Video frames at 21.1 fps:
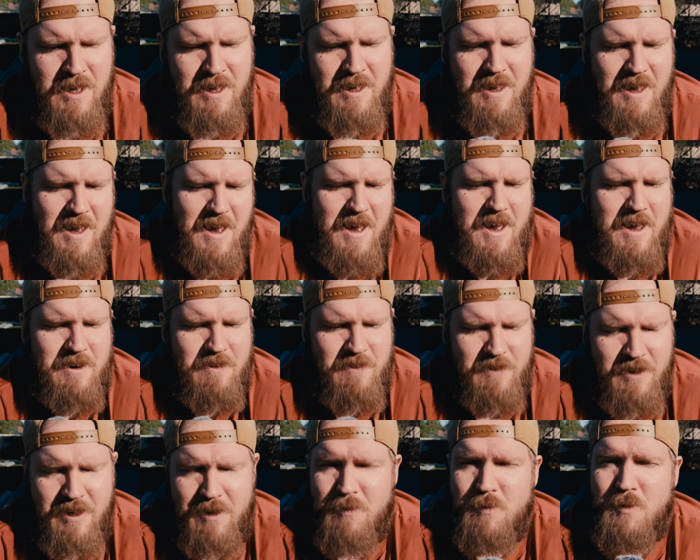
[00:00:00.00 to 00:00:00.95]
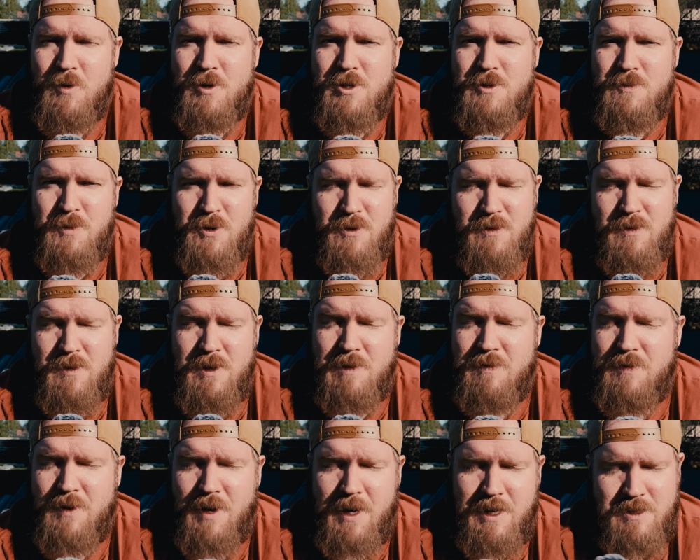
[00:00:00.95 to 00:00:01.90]
and it works perfectly
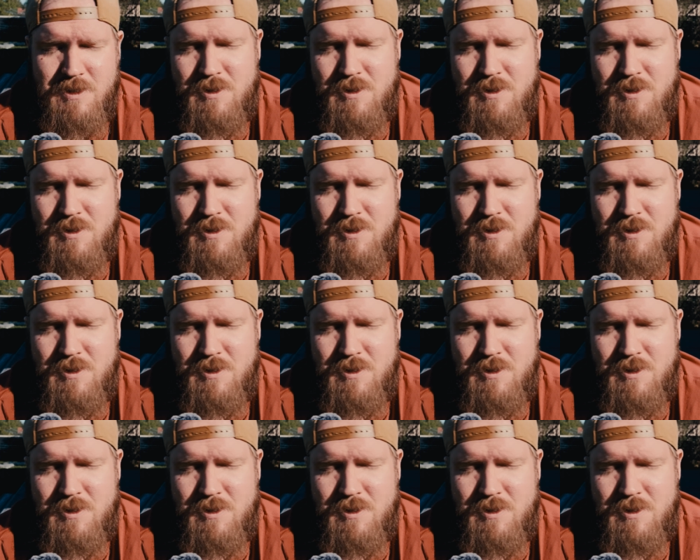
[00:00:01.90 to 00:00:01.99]
fine.